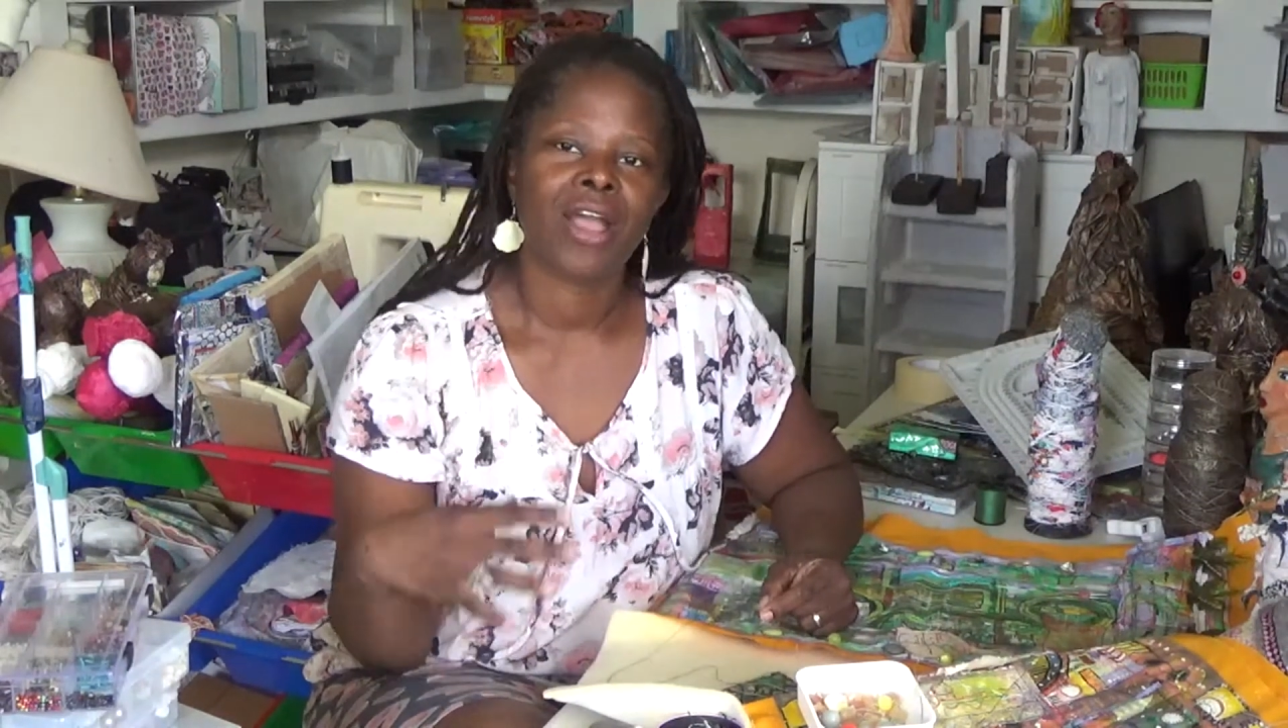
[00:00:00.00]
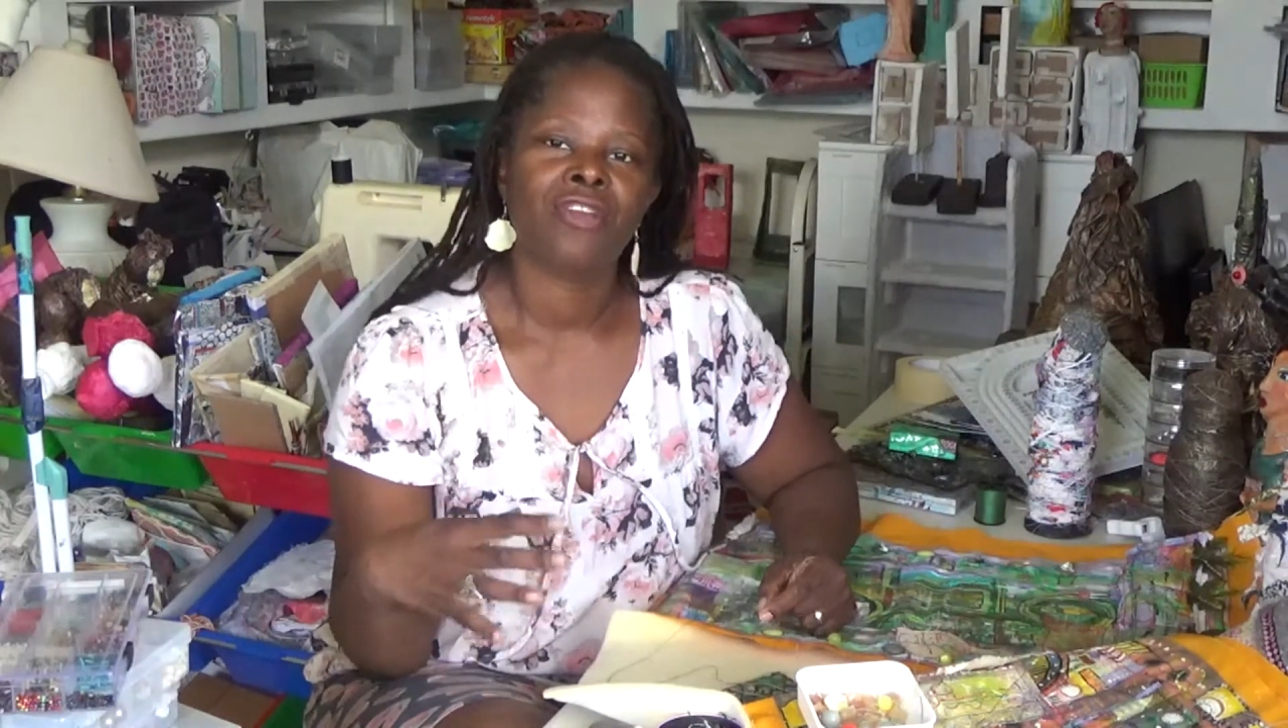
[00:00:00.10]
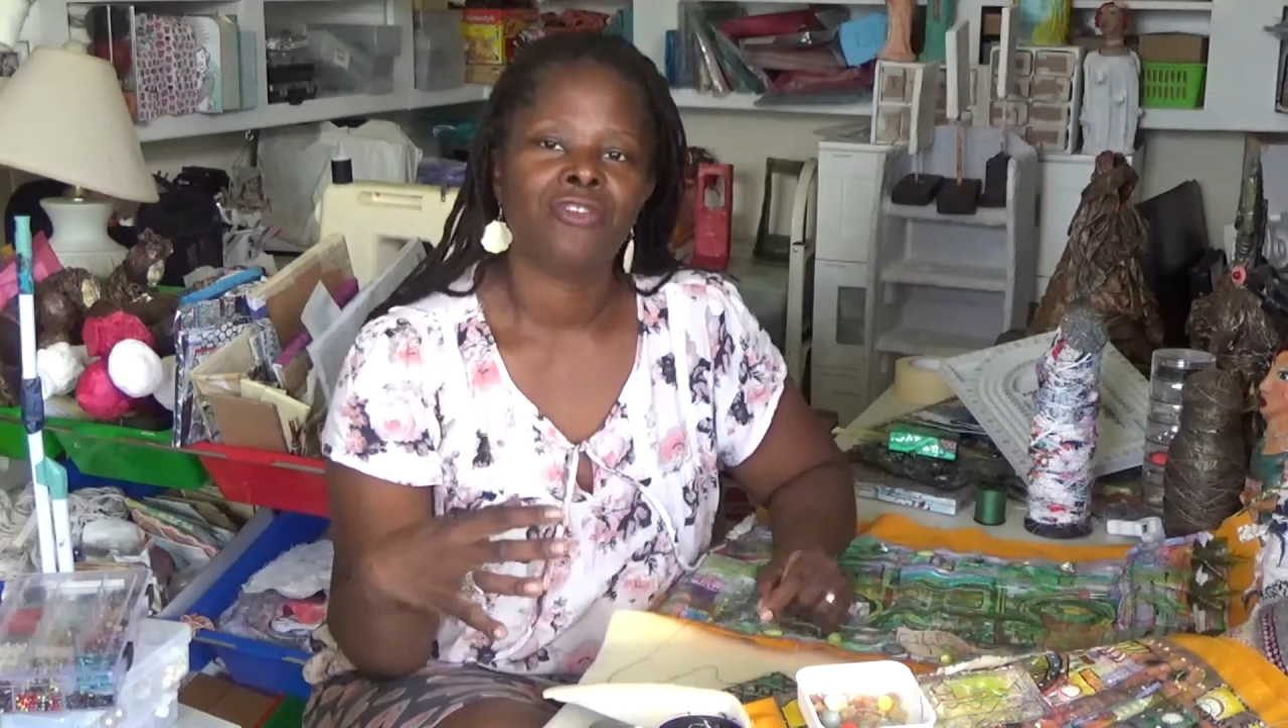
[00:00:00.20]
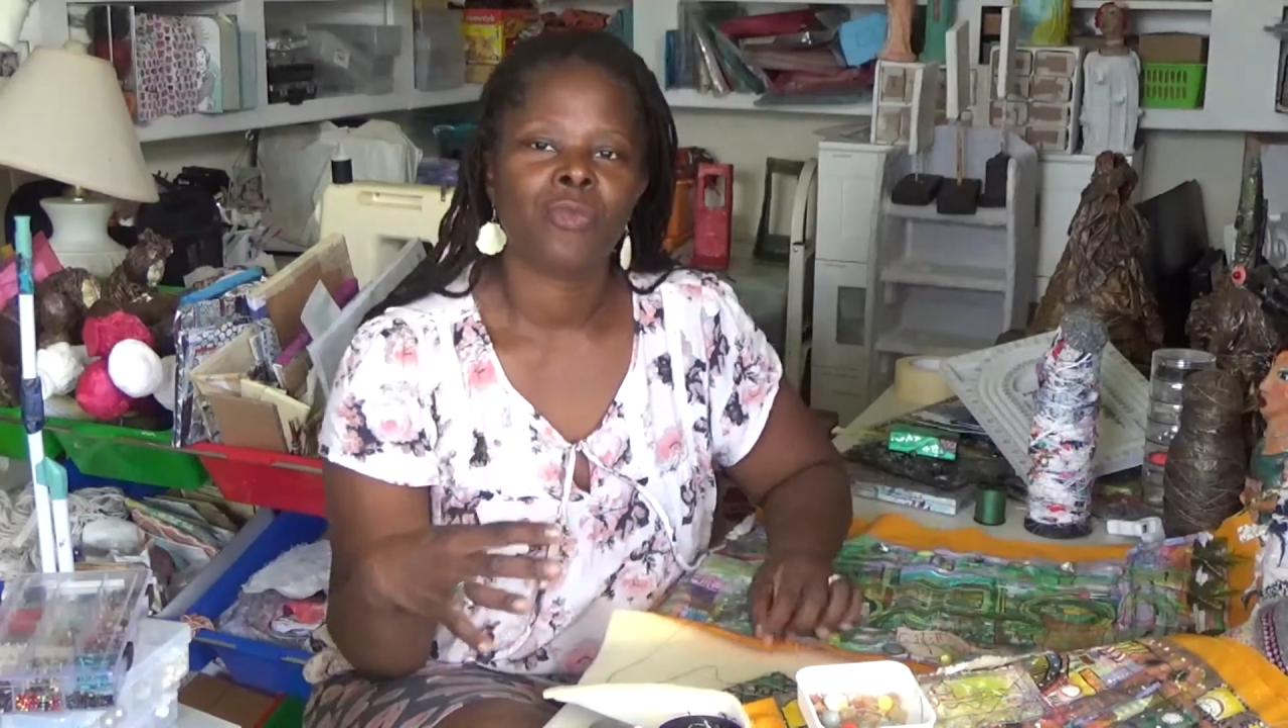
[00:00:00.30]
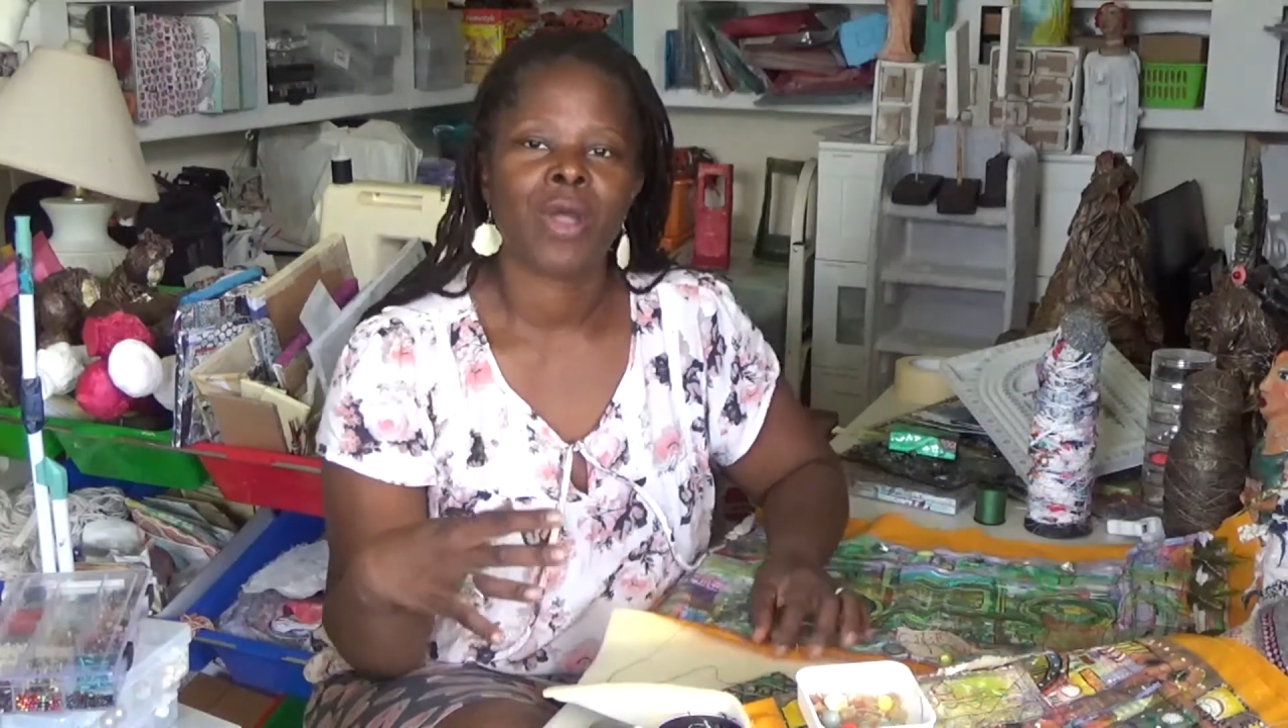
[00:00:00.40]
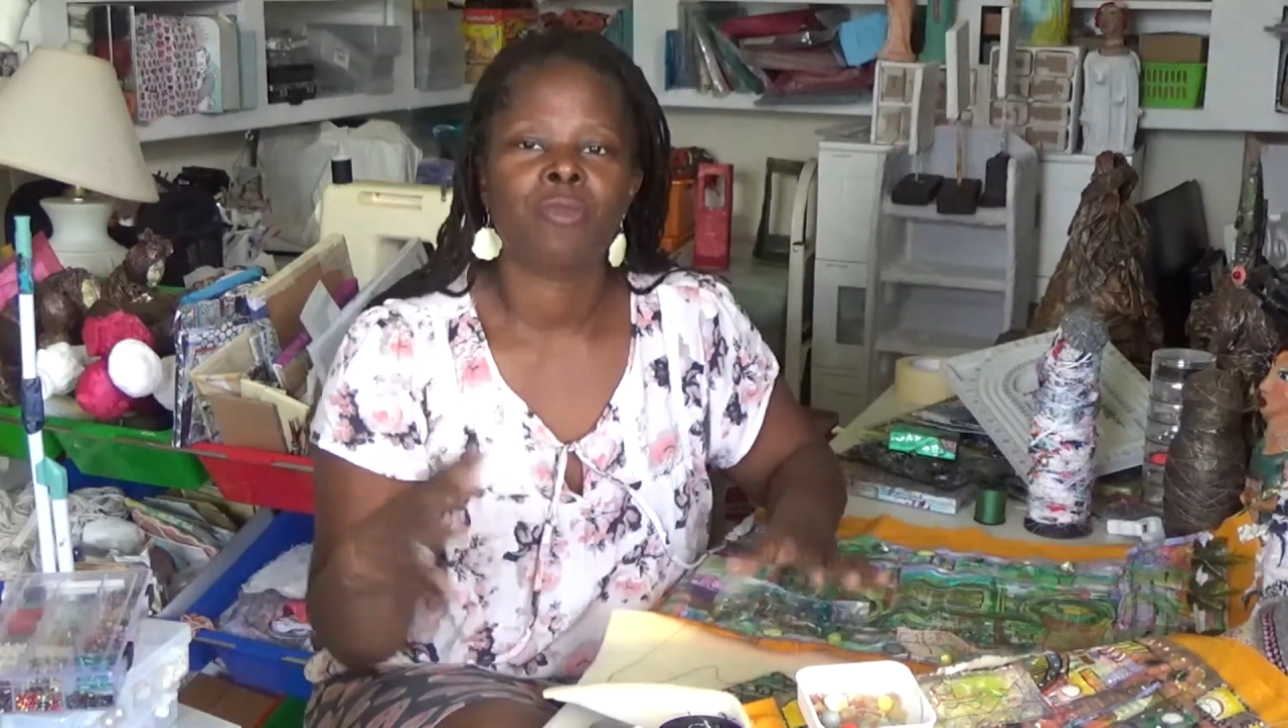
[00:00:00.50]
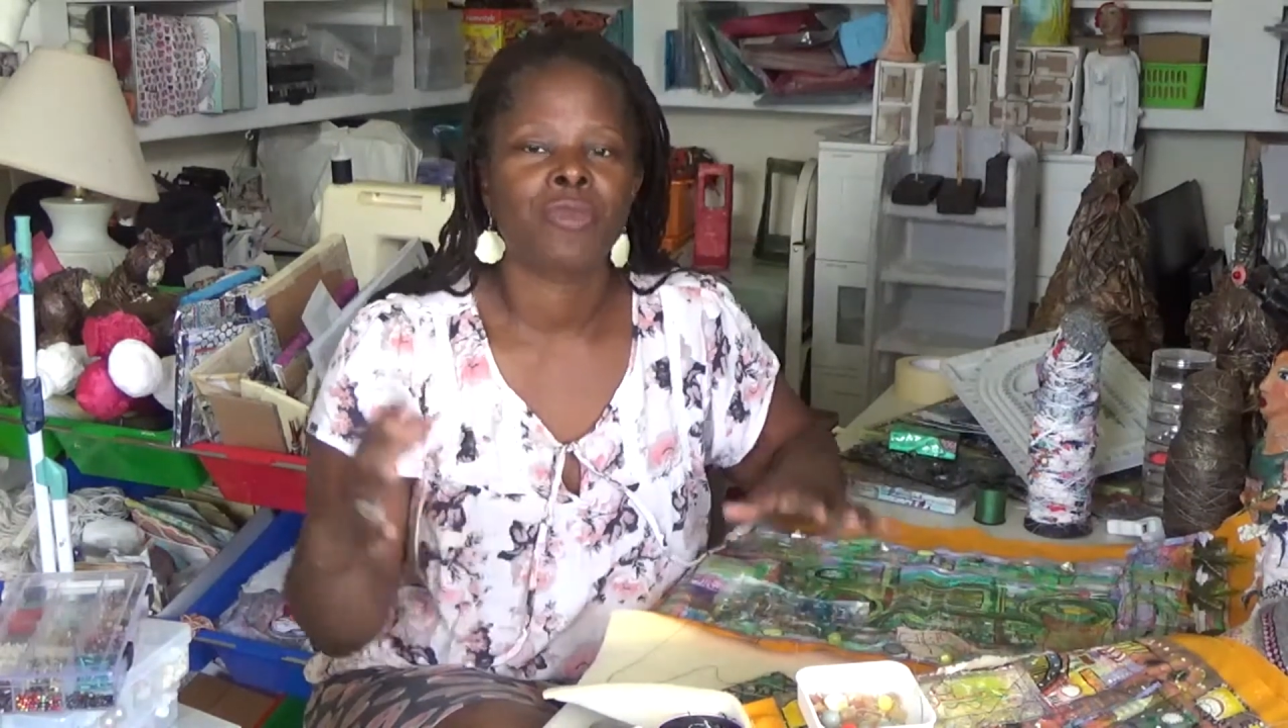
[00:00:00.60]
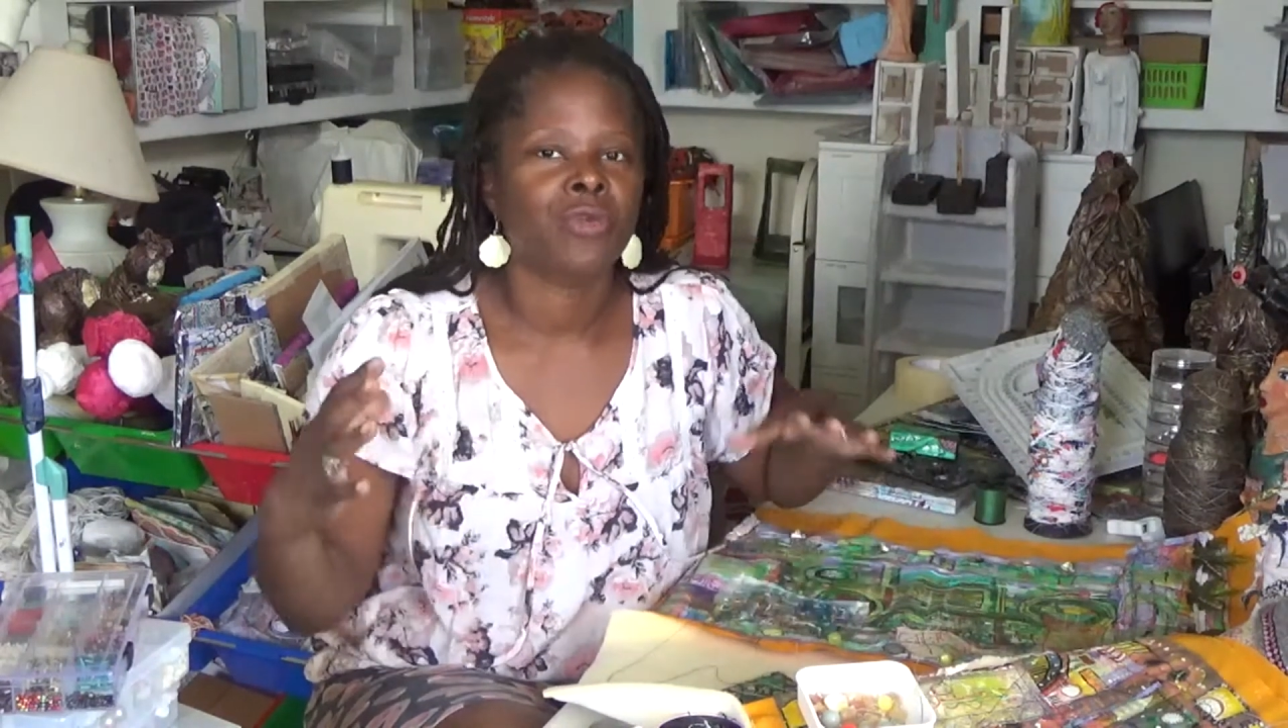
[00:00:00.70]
overwhelm